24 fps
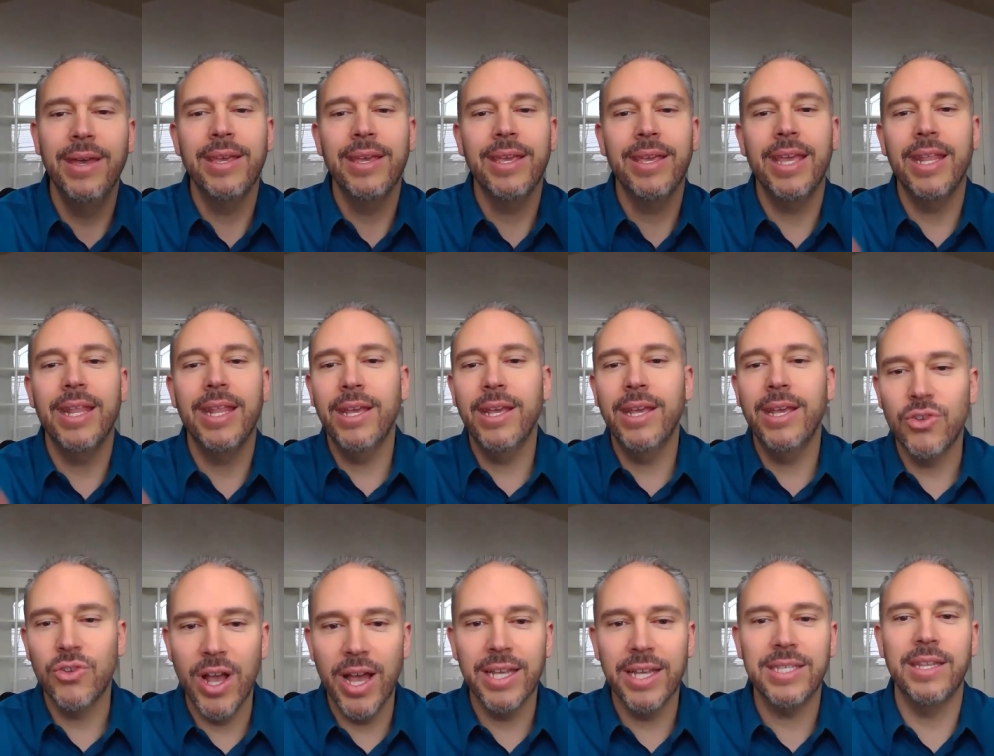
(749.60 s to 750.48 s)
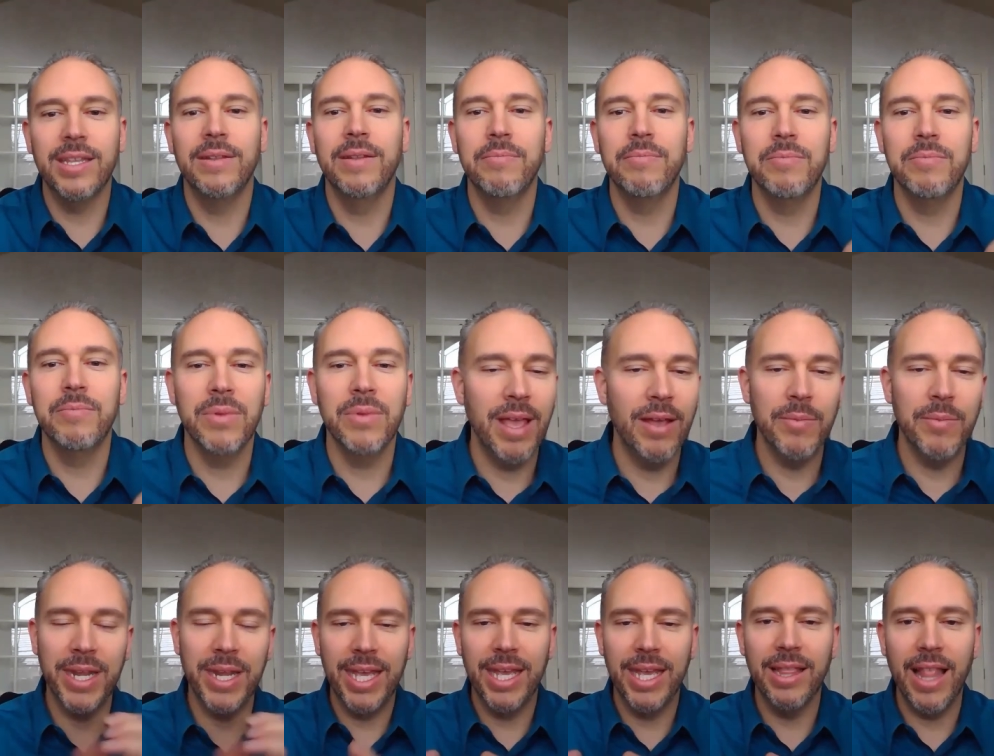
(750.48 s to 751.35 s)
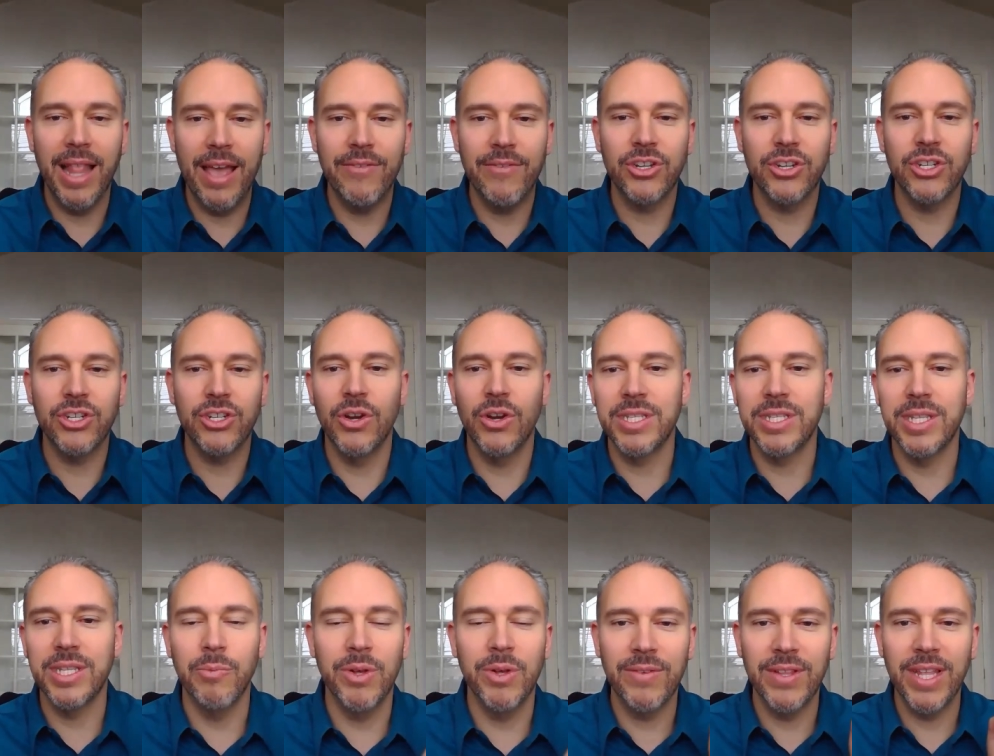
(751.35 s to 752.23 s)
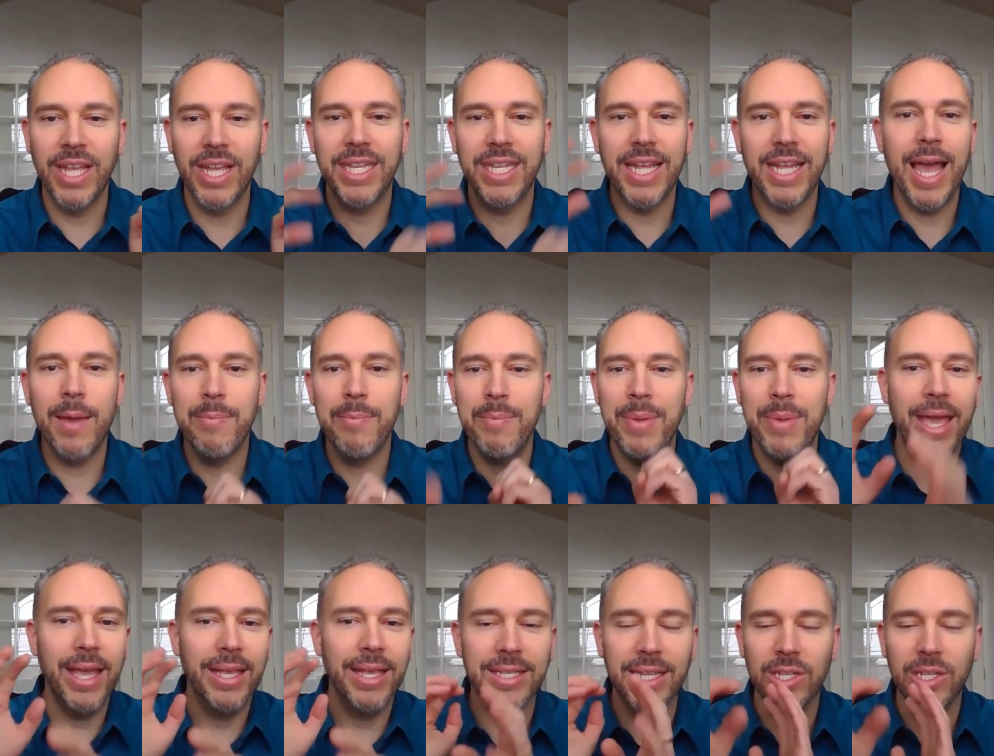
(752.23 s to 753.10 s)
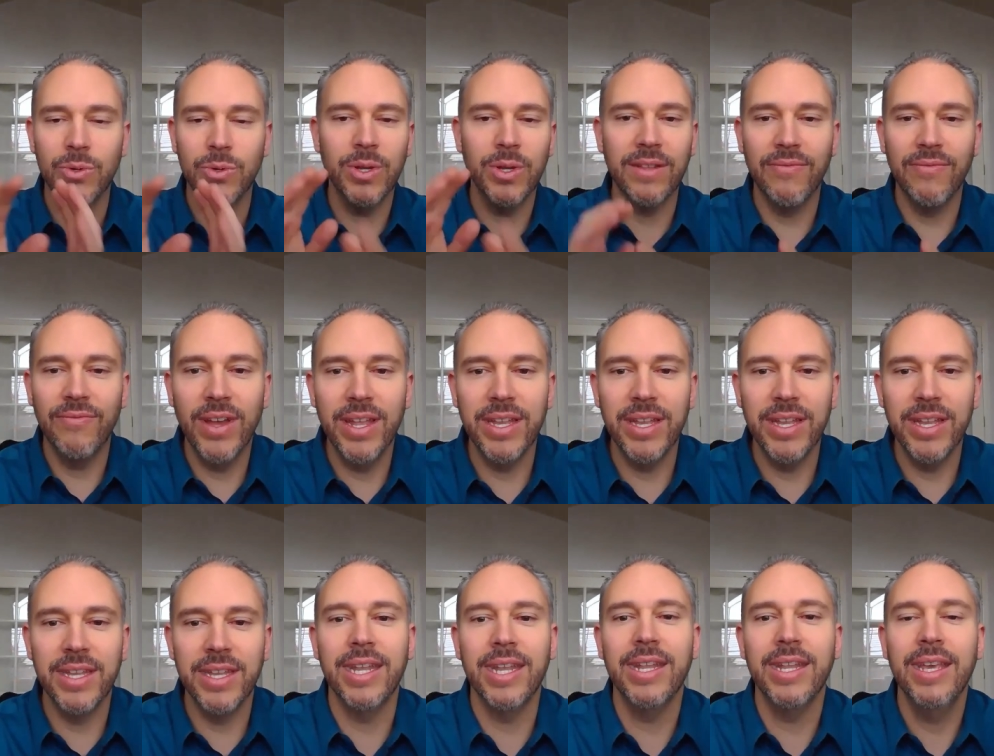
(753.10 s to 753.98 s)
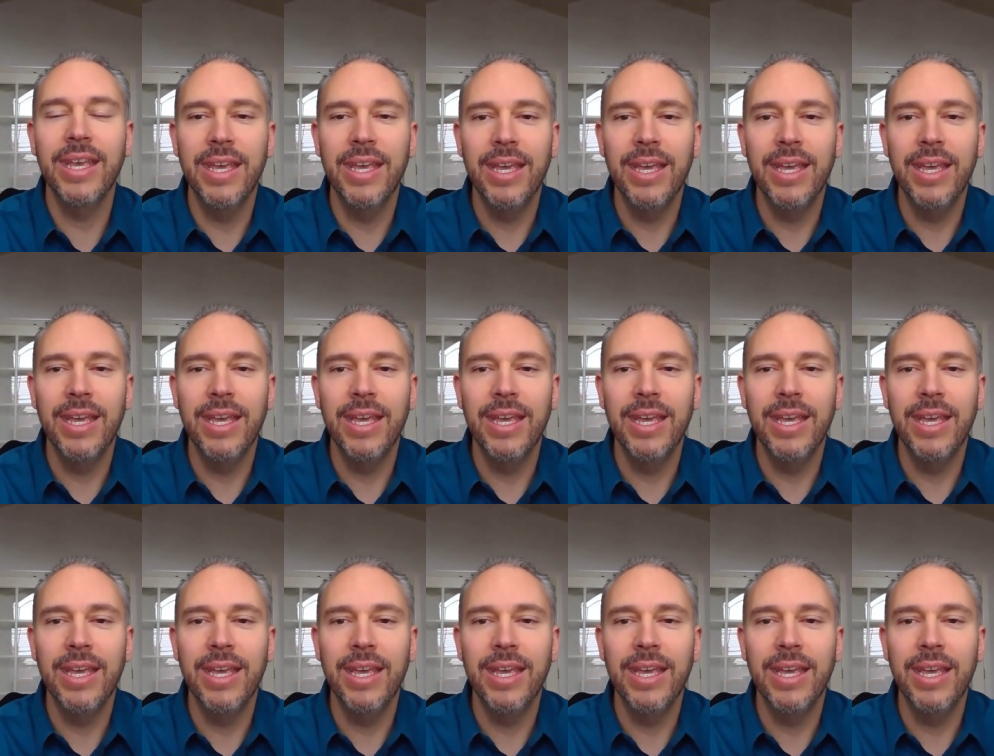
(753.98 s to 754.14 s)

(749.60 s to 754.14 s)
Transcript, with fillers: getting a trust and everybody getting life insurance and whenever they die, it pays into it to fund it.